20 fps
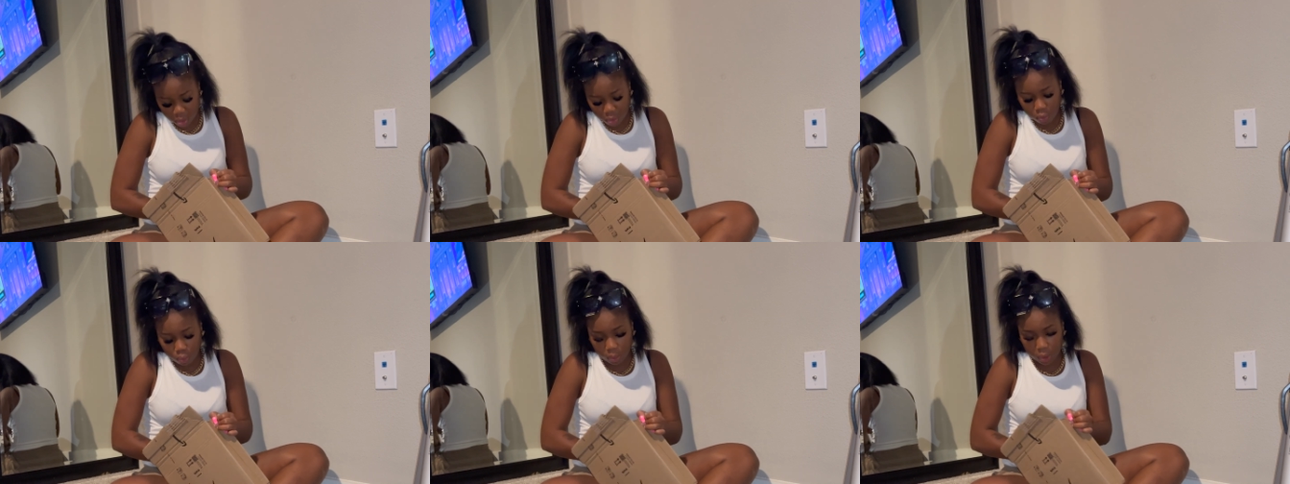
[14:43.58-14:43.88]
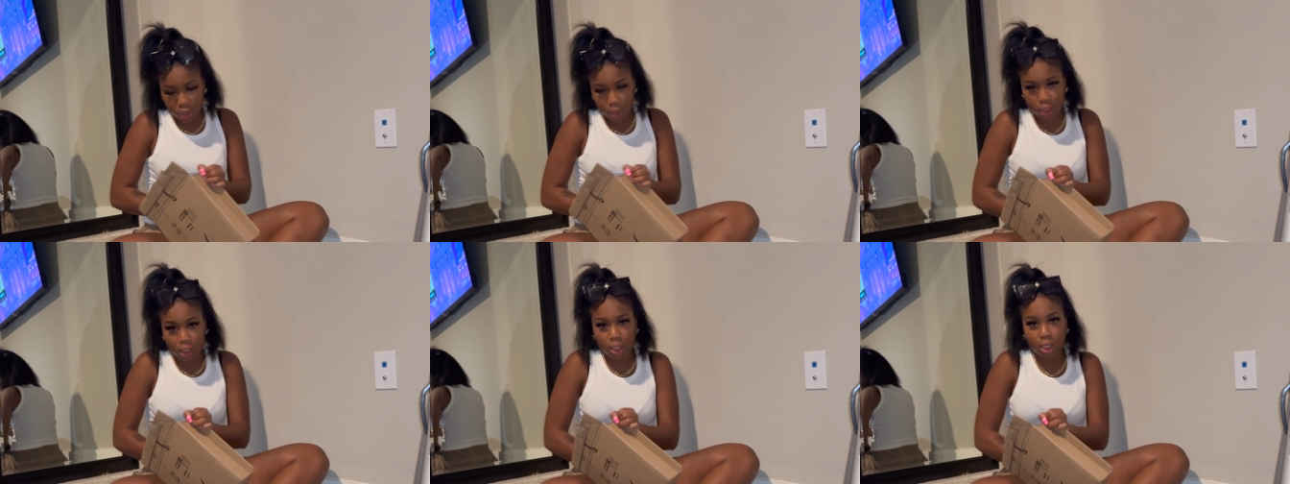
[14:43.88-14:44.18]

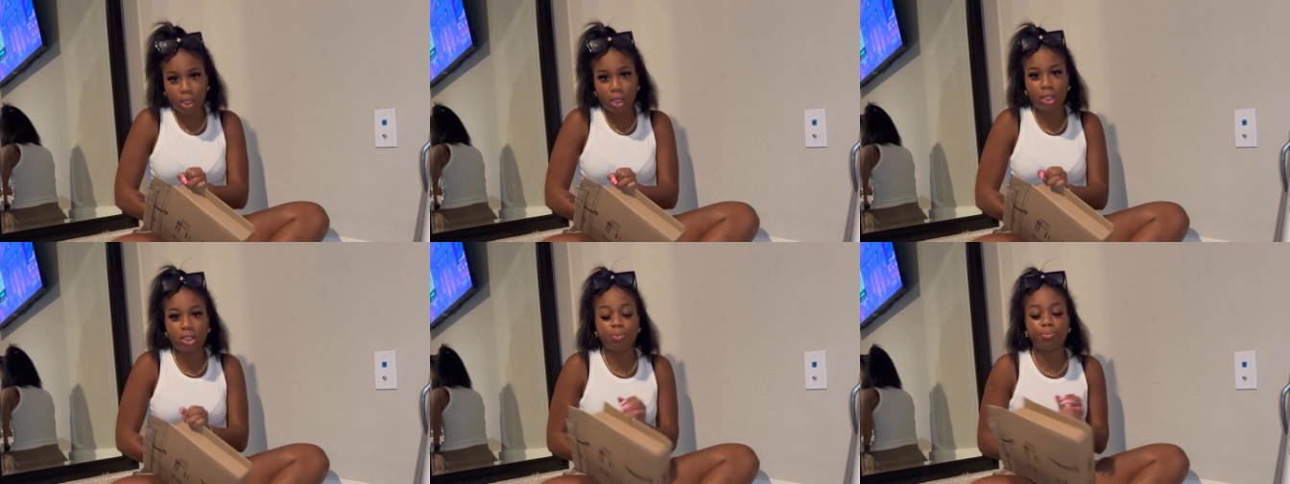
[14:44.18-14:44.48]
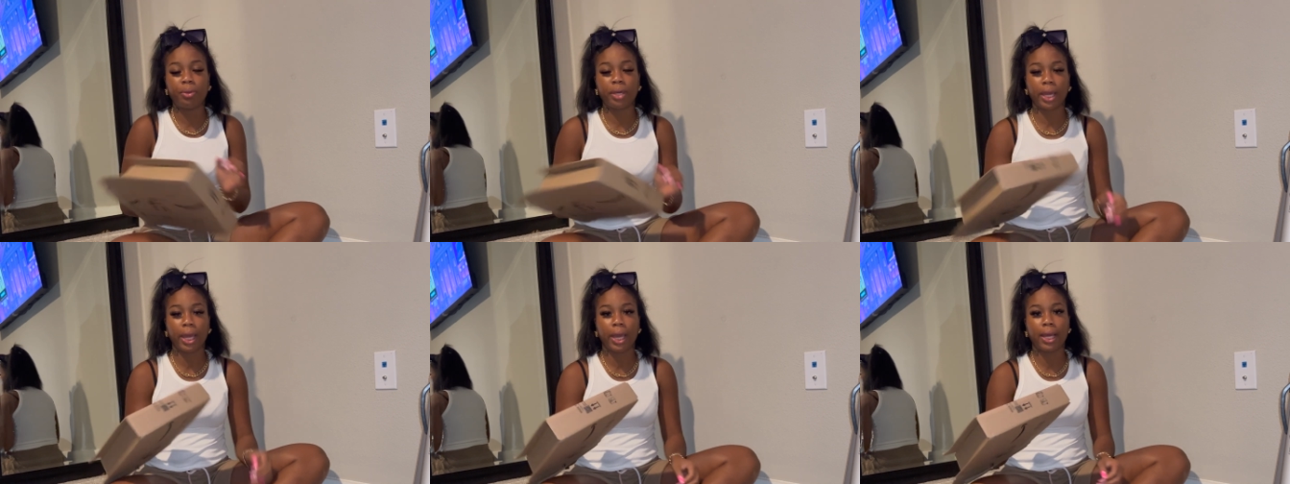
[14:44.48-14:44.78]
Really, this
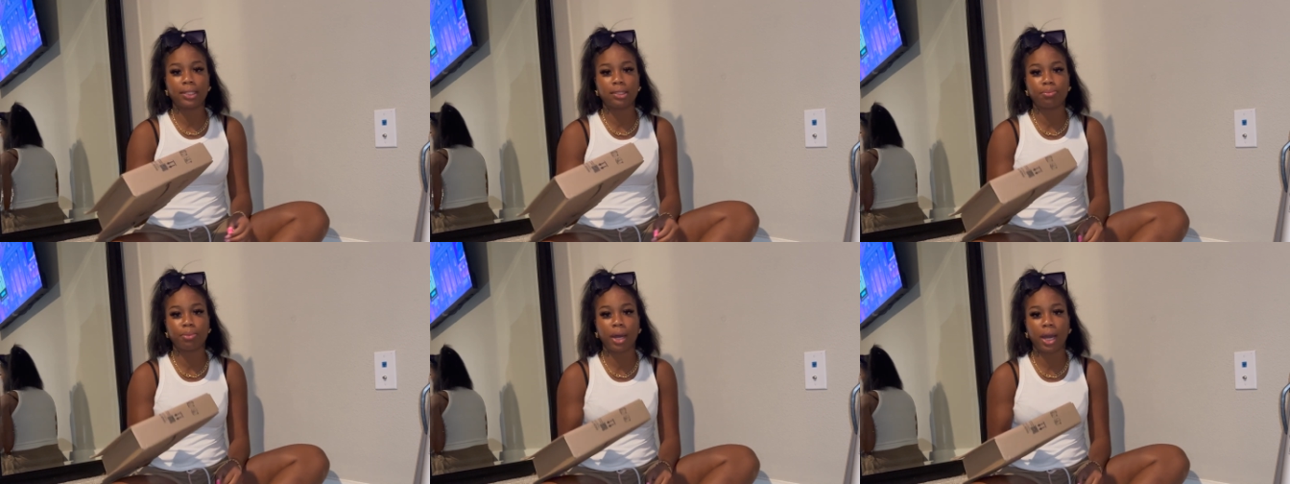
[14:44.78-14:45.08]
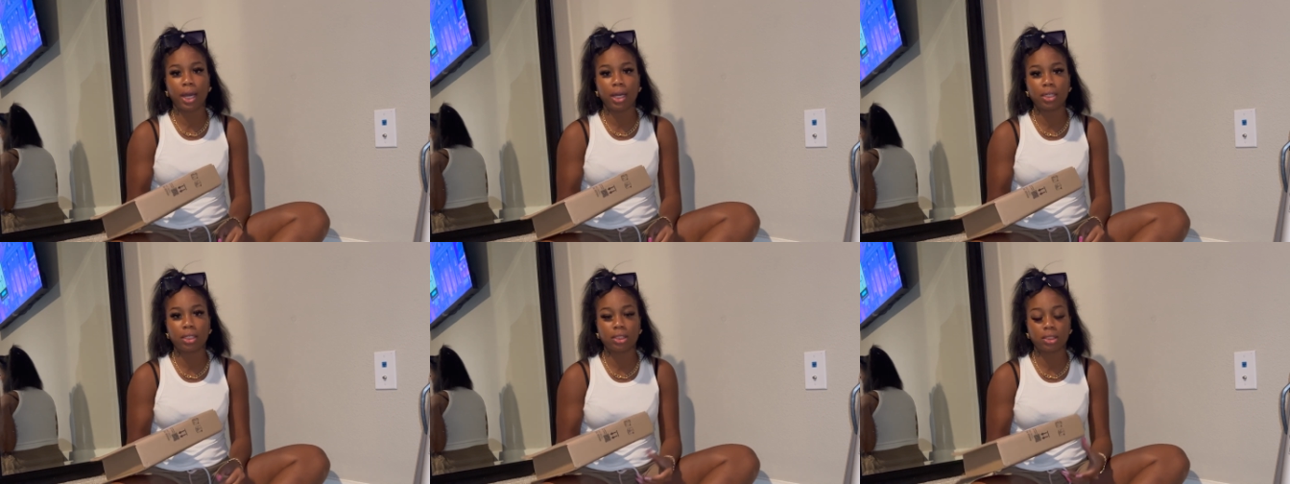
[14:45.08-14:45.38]
big ass
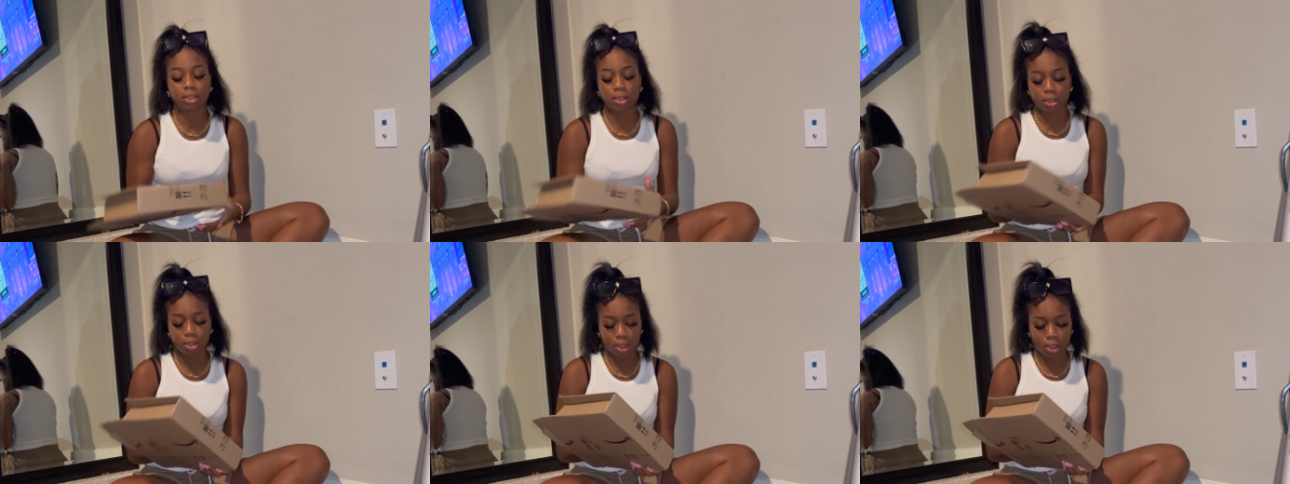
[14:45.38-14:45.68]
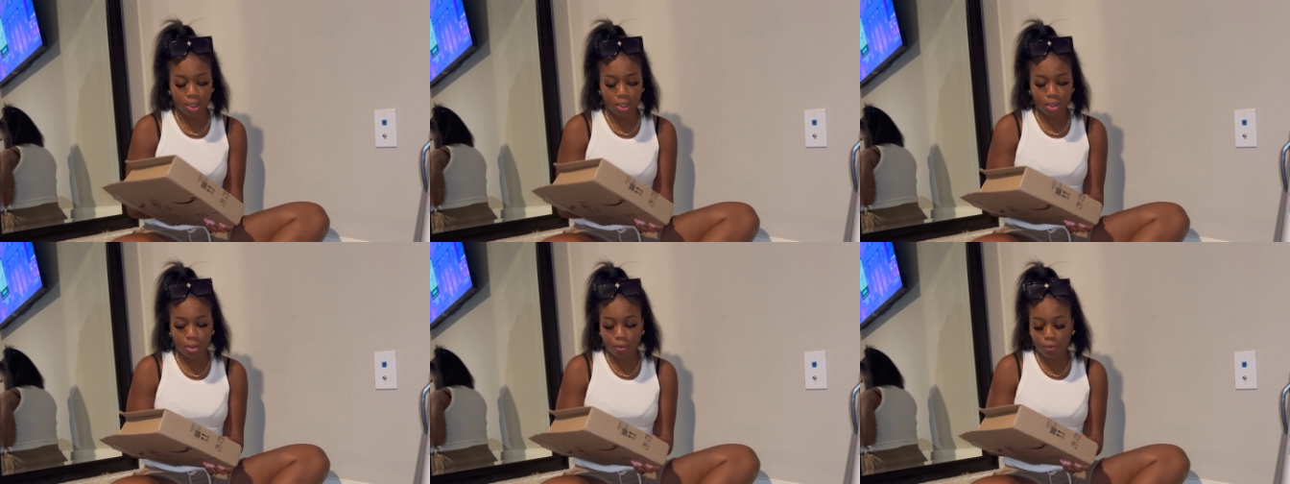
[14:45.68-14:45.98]
box
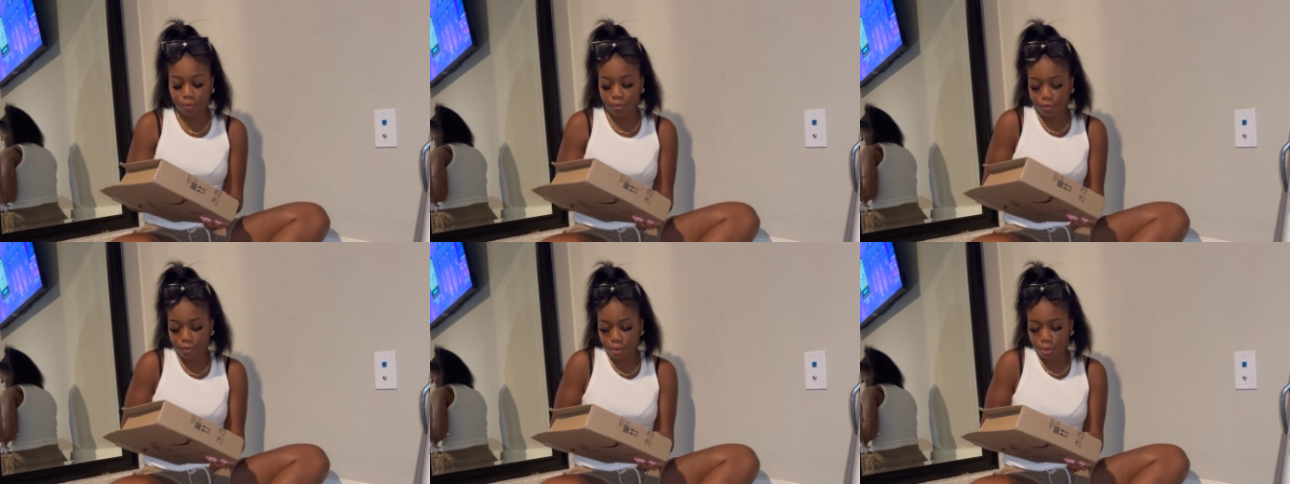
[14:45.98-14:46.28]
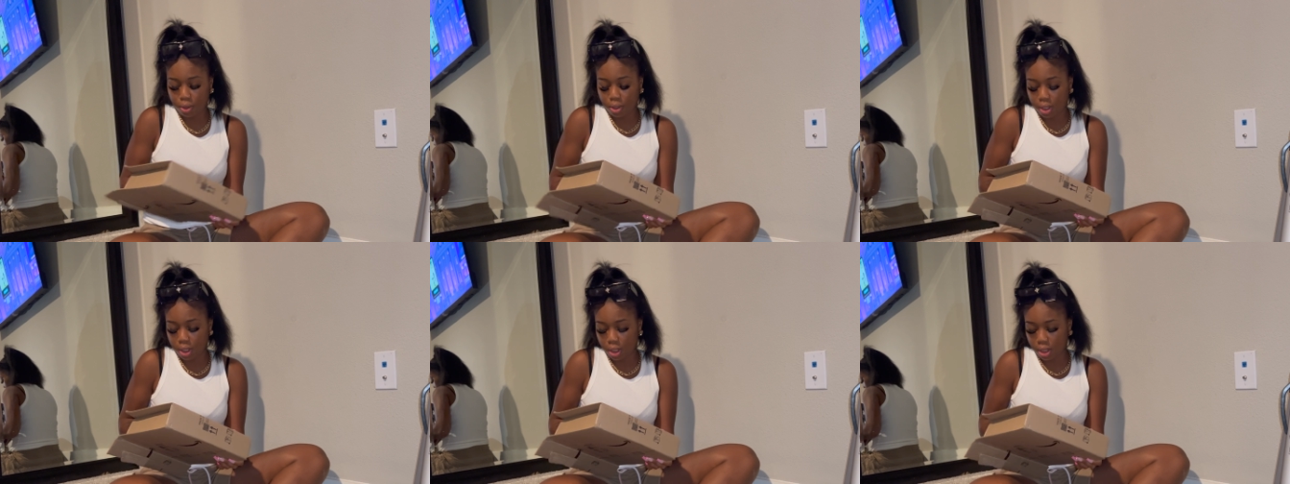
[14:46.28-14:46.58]

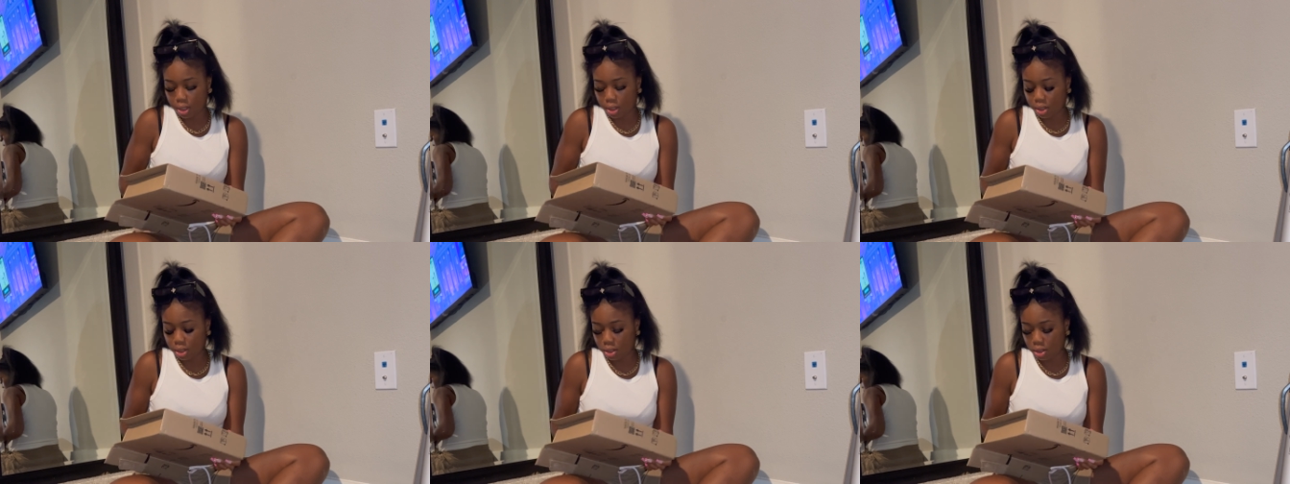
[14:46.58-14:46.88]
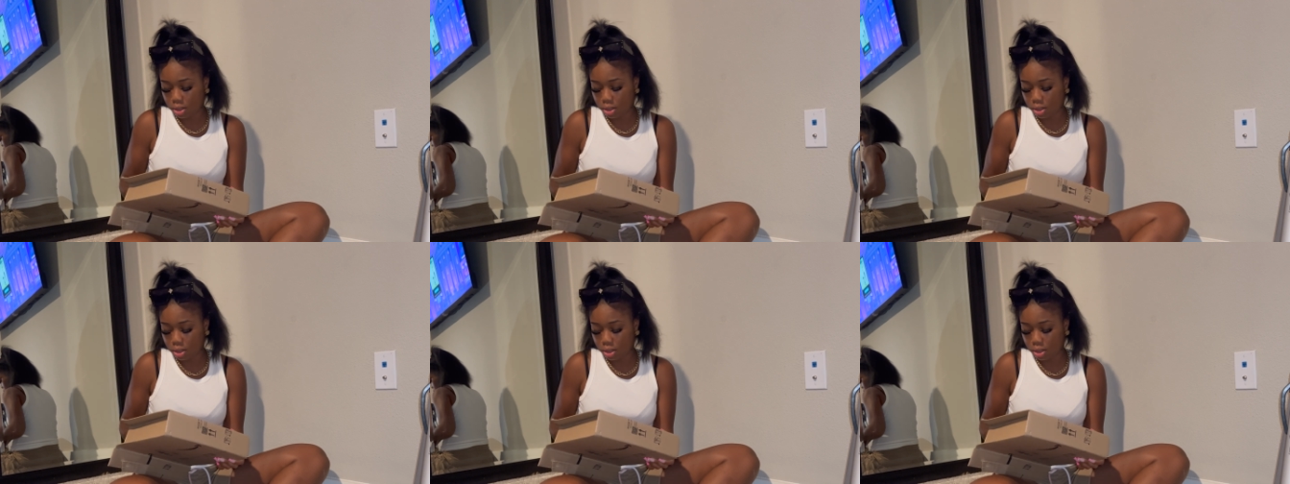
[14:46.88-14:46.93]
for